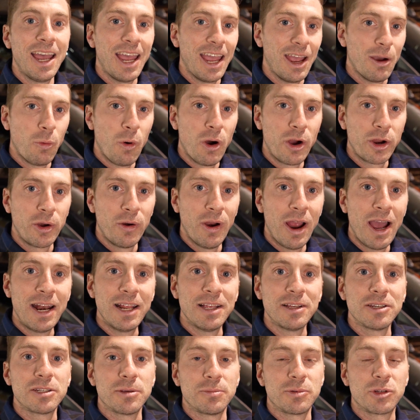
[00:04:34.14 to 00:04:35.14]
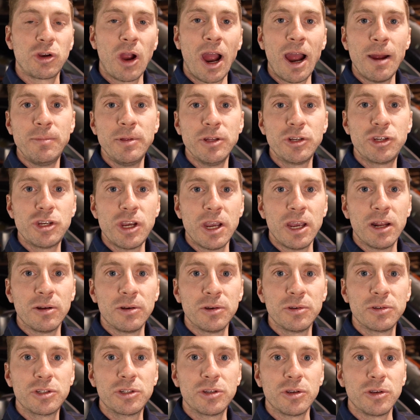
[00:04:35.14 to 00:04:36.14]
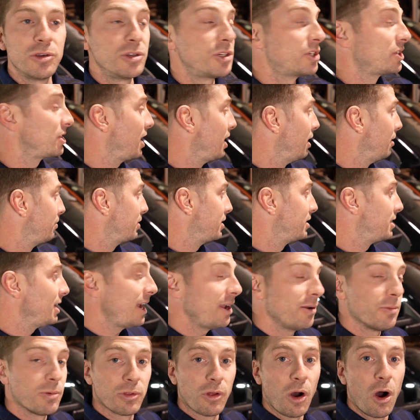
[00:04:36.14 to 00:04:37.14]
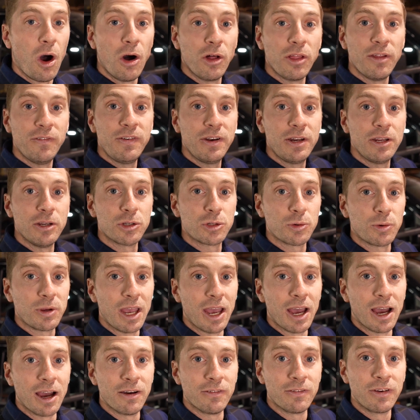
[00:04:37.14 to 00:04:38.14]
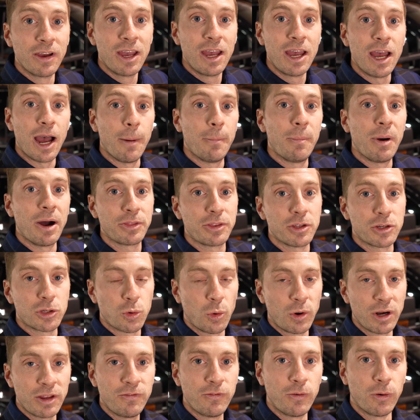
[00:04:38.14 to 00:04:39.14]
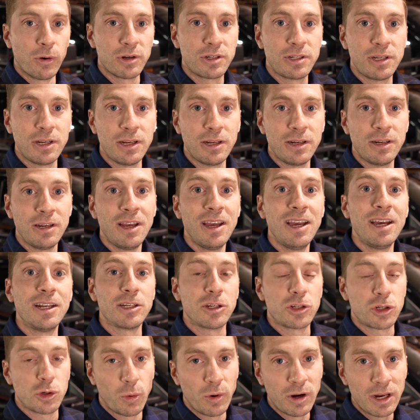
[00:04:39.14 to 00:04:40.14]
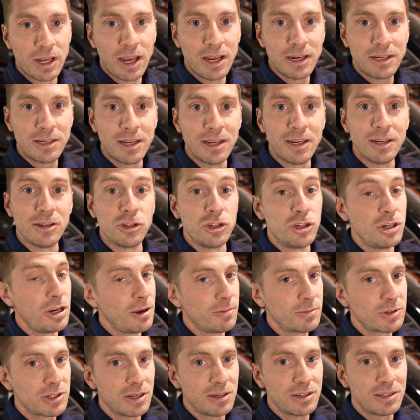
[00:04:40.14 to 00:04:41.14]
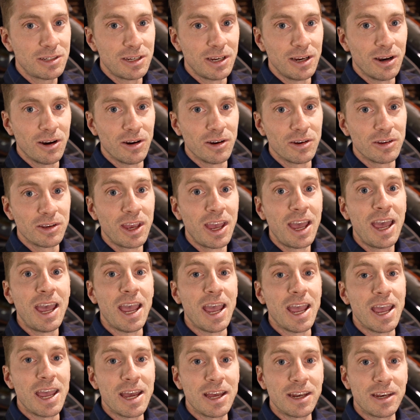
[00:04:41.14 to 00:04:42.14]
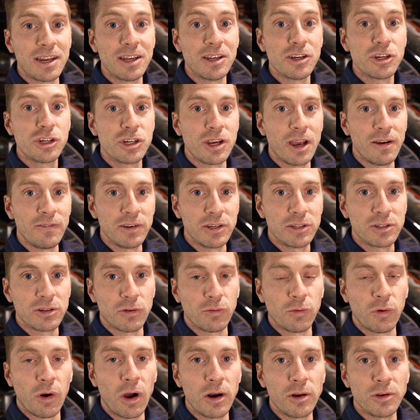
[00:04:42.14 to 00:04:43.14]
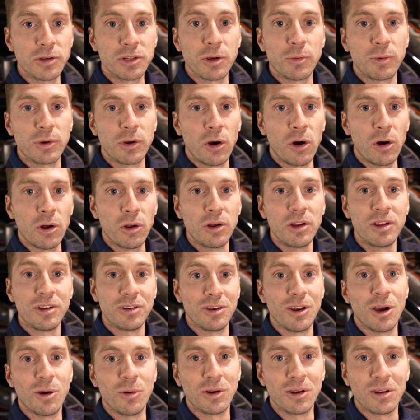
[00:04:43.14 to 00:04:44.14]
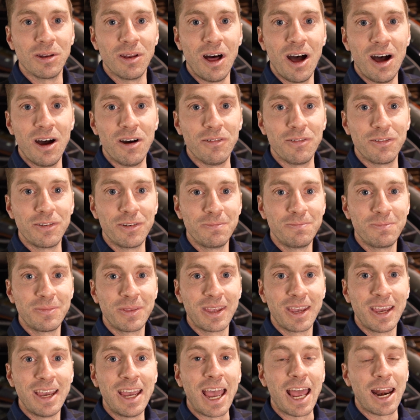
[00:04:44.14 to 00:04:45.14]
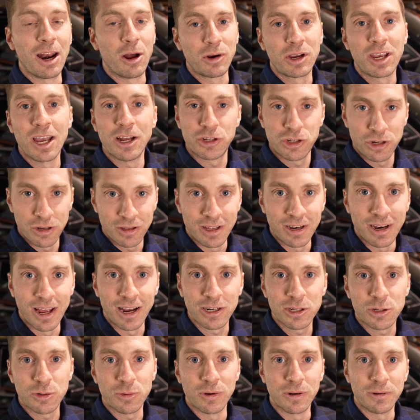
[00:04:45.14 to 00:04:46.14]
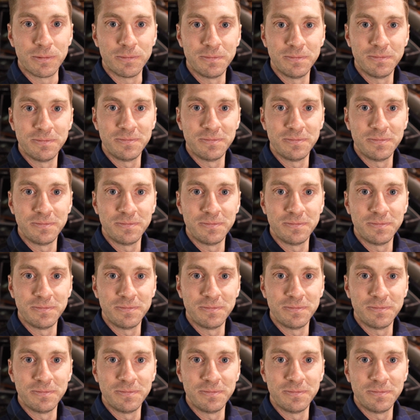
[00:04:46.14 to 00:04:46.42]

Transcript: And while you're at it, subscribe to the channel so you stay up to date with all the videos we have about the 2014 to 2018 GMC Sierra and Chevy Silverados that we all know and love. And I'll catch you in the next one.